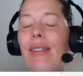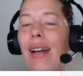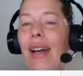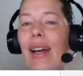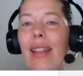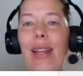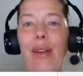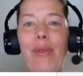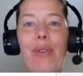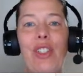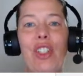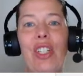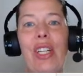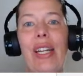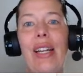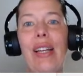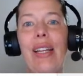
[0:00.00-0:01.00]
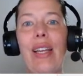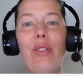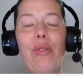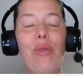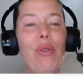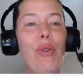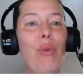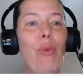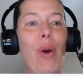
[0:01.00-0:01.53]
I think we're just going to get
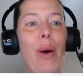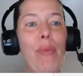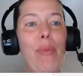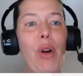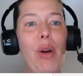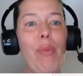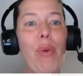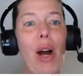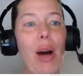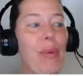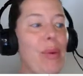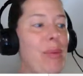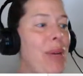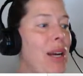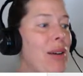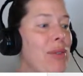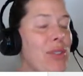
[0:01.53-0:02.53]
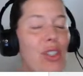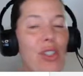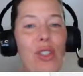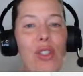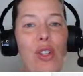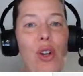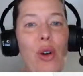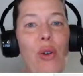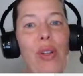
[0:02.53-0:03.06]
through one more problem here, which
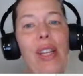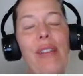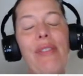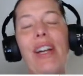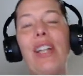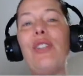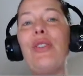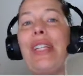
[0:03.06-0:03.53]
is totally fine.